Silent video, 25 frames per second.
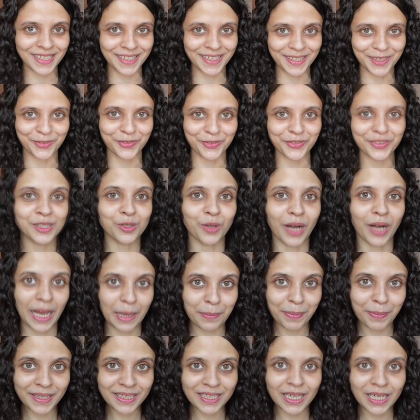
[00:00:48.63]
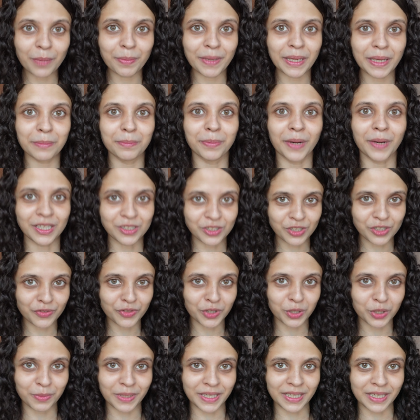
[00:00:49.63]
Eve. So I picked up a bunch of
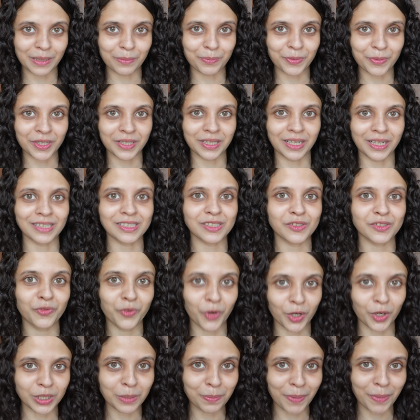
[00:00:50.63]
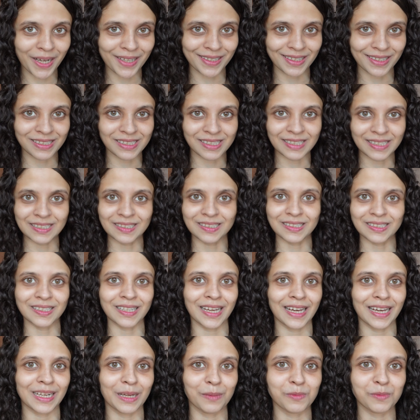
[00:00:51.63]
new makeup products for the party season
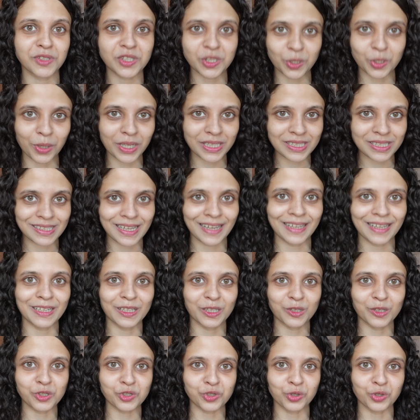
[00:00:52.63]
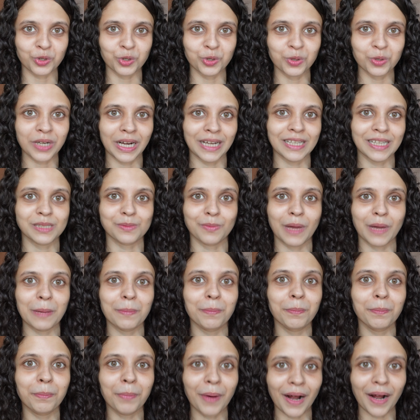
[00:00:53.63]
and I'm so excited to show you guys my
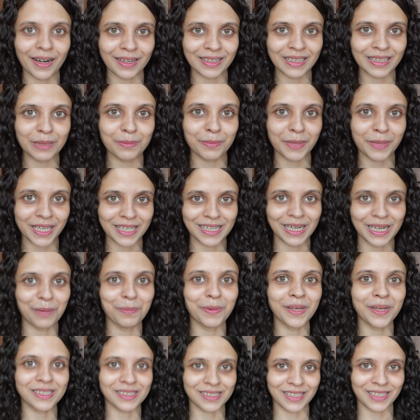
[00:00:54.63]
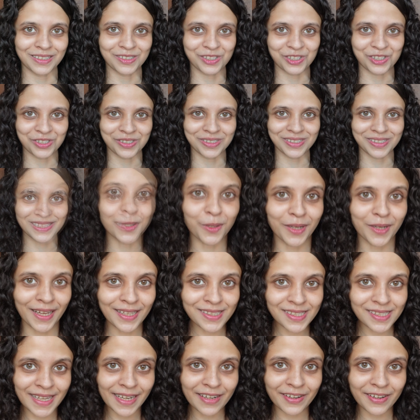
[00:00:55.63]
party makeup essentials. So
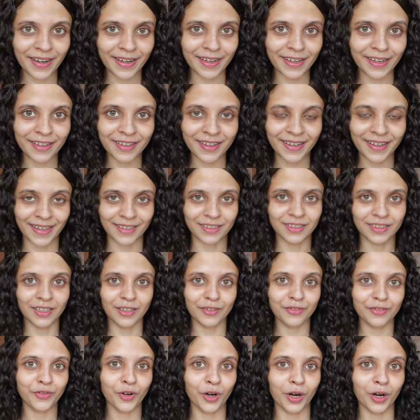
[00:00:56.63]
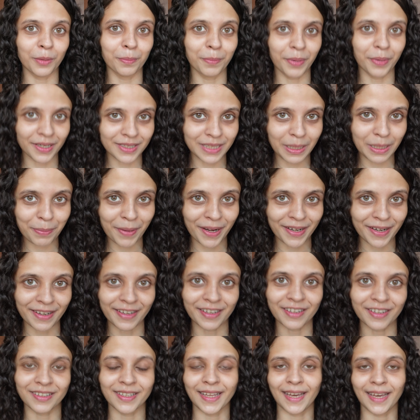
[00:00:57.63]
let's get ready together for a birthday party
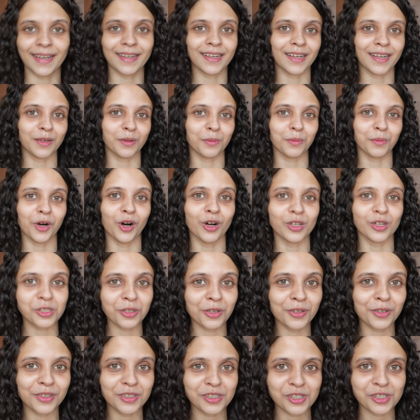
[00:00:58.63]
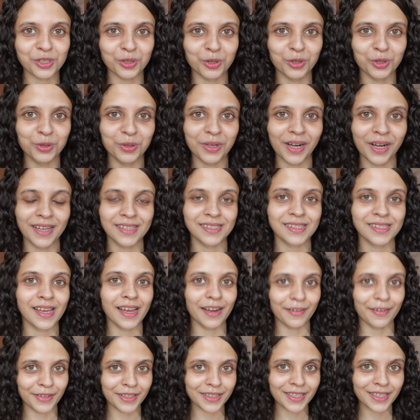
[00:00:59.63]
tonight, and I'm also going to show you guys
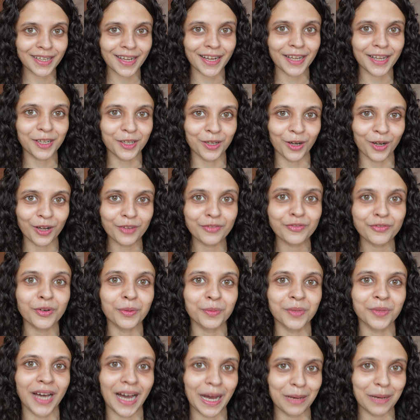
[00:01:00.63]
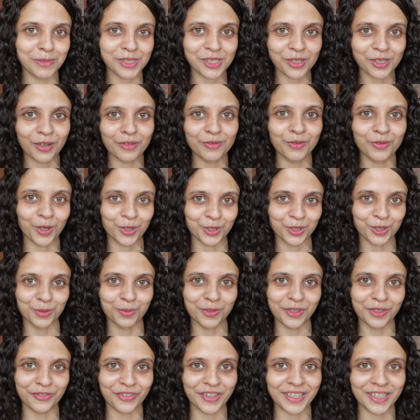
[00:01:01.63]
everything I got from the Amazon
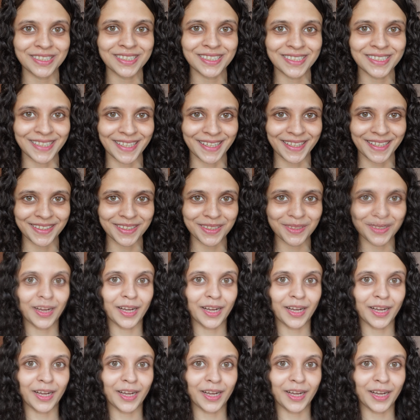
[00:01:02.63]
wardrobe refresh sale.